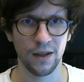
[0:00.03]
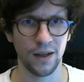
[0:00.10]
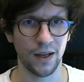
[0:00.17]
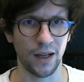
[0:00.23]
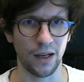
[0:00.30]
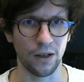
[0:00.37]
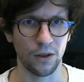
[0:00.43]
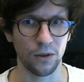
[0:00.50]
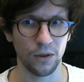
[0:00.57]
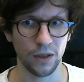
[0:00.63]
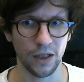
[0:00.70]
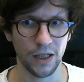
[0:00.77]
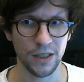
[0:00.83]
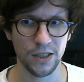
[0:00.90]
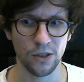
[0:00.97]
Hello,
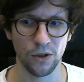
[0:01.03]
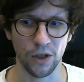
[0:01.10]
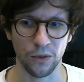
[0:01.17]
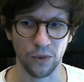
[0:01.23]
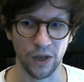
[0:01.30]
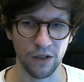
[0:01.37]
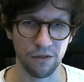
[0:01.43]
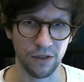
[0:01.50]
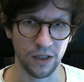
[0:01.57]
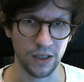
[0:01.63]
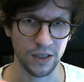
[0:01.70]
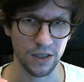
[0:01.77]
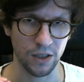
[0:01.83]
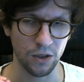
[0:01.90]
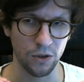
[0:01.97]
let's look at what I think
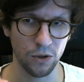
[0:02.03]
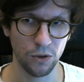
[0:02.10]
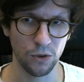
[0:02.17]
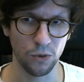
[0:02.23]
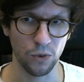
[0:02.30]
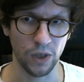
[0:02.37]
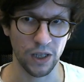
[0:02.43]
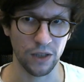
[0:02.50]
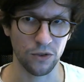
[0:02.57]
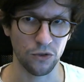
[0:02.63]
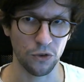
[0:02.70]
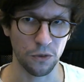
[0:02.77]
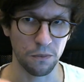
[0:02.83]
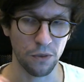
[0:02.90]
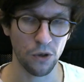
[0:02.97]
is a good way
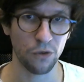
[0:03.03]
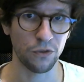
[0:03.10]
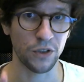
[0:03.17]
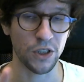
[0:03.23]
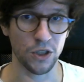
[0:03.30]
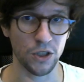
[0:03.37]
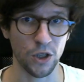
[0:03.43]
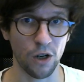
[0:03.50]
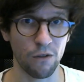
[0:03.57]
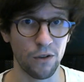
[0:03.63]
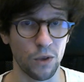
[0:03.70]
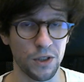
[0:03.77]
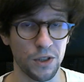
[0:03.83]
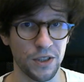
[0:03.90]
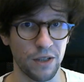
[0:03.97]
to both discover
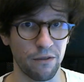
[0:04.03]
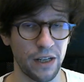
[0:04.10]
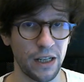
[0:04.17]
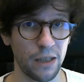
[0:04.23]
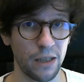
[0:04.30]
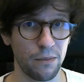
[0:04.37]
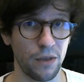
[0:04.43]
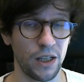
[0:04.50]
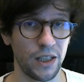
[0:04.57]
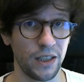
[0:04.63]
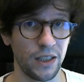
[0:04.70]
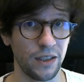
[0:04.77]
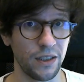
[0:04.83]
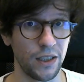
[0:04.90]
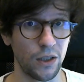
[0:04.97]
what's available
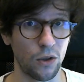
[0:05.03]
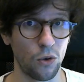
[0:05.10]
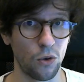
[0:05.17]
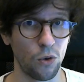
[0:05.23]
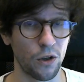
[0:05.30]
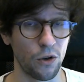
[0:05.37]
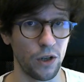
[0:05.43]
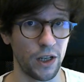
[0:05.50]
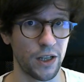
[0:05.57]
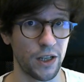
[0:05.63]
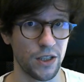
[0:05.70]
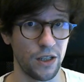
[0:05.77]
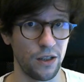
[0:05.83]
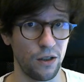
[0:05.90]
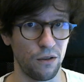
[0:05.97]
in the core
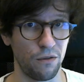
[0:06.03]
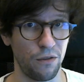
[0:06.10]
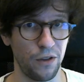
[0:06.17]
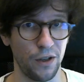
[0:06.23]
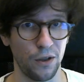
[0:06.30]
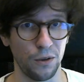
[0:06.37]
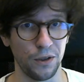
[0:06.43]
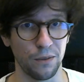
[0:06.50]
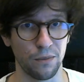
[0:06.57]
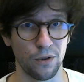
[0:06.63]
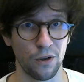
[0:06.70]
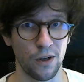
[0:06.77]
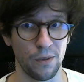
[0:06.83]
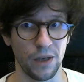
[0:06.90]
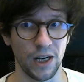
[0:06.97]
collection of the Odin
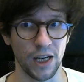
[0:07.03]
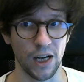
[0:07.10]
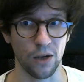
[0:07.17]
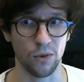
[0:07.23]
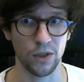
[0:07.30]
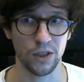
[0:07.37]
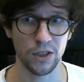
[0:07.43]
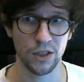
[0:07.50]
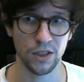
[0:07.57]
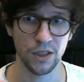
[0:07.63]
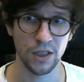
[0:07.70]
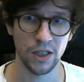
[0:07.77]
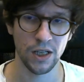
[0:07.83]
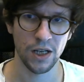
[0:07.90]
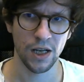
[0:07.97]
programming language,
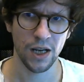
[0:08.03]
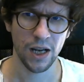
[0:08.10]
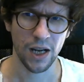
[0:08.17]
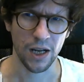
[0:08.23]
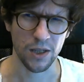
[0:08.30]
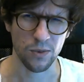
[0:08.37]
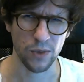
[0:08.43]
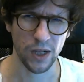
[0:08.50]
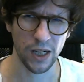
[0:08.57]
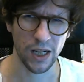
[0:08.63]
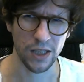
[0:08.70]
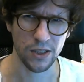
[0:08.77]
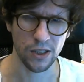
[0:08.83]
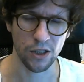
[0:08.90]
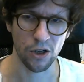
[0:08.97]
as well
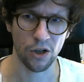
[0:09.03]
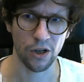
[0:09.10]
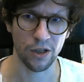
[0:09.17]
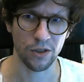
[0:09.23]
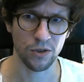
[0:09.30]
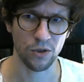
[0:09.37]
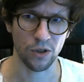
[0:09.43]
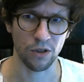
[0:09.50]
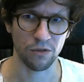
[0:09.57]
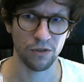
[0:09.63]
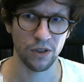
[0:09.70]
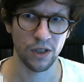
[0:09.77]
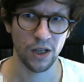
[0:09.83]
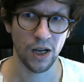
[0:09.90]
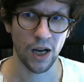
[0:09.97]
as learn sort of
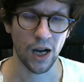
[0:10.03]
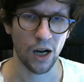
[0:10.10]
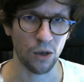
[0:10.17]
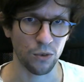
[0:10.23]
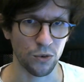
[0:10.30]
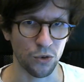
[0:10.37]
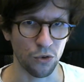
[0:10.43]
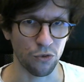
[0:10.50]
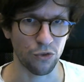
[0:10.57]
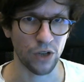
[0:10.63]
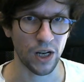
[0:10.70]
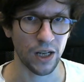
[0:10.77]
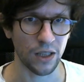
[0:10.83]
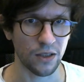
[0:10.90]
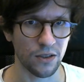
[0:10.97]
how to
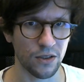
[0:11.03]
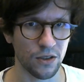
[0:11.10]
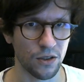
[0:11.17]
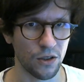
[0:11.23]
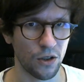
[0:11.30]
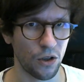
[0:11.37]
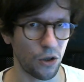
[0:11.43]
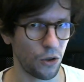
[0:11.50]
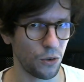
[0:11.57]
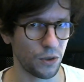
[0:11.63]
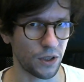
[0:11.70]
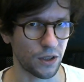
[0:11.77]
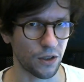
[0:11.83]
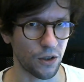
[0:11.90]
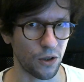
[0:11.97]
write
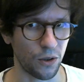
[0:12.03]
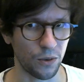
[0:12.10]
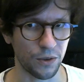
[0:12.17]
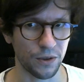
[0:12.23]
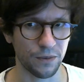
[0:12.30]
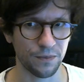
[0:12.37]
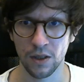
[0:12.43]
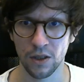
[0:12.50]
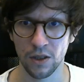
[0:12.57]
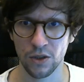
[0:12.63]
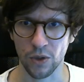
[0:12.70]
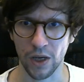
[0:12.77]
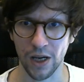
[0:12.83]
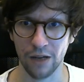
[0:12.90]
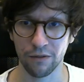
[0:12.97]
Odin code. So
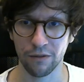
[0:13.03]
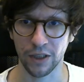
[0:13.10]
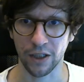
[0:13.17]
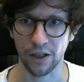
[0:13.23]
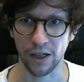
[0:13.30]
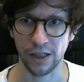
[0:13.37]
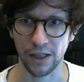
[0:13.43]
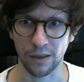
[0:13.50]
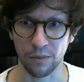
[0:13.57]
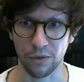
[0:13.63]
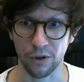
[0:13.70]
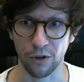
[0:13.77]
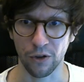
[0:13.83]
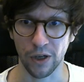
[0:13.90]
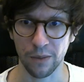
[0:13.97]
I have here a little
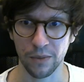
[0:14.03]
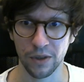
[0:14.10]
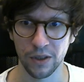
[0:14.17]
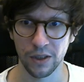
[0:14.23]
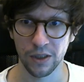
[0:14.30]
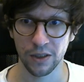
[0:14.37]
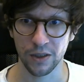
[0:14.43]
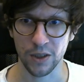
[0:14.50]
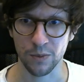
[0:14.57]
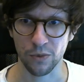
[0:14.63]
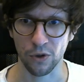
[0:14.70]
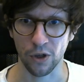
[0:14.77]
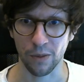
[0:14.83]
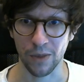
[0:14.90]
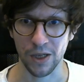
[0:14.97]
program. This
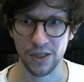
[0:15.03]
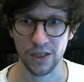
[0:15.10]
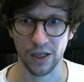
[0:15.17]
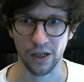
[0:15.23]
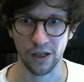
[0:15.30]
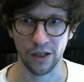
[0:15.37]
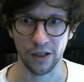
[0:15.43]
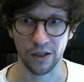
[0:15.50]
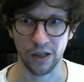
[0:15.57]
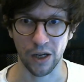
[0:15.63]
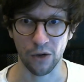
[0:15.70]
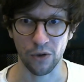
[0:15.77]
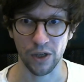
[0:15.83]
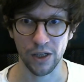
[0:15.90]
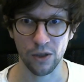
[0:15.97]
program has an
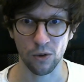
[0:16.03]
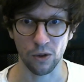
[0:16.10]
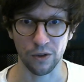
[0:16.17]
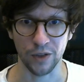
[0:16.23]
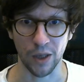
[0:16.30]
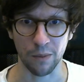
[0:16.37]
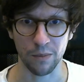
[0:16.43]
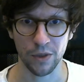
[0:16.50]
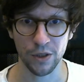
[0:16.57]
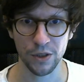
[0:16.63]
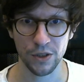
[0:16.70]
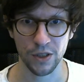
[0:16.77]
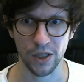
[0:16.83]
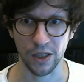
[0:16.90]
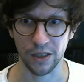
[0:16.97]
array called
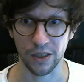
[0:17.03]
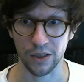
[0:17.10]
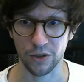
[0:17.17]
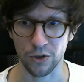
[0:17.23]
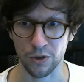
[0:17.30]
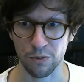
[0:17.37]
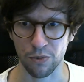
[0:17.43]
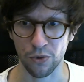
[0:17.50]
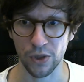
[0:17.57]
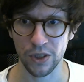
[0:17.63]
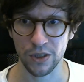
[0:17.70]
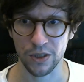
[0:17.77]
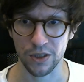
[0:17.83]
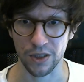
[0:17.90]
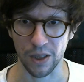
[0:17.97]
numbers, and it just
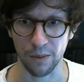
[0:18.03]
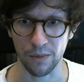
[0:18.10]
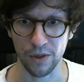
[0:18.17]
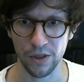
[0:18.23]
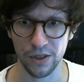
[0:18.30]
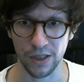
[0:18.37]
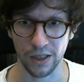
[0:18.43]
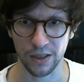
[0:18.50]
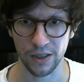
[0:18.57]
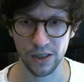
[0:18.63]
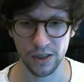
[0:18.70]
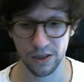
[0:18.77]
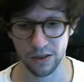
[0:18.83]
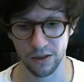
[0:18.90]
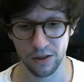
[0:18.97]
prints numbers like
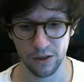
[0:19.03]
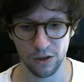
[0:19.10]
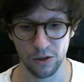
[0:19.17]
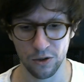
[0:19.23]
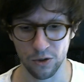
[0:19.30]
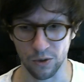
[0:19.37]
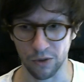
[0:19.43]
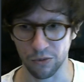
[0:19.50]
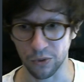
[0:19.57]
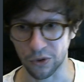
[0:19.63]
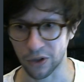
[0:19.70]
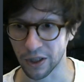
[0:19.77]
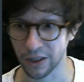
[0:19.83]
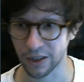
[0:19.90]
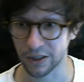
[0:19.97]
this. So if we
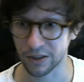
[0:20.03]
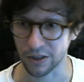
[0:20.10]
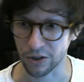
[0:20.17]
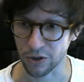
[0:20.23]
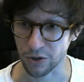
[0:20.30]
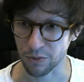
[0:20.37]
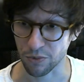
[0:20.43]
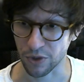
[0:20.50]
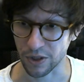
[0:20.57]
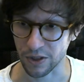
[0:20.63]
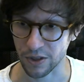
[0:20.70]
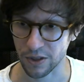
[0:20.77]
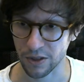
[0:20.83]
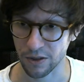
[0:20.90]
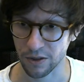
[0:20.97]
run it, it just
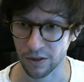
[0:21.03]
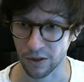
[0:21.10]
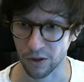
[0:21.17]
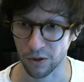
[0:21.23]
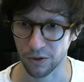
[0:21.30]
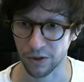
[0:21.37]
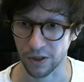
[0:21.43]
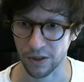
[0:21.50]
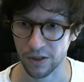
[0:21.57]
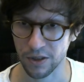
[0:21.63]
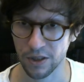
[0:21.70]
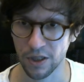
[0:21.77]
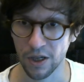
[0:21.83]
prints the contents.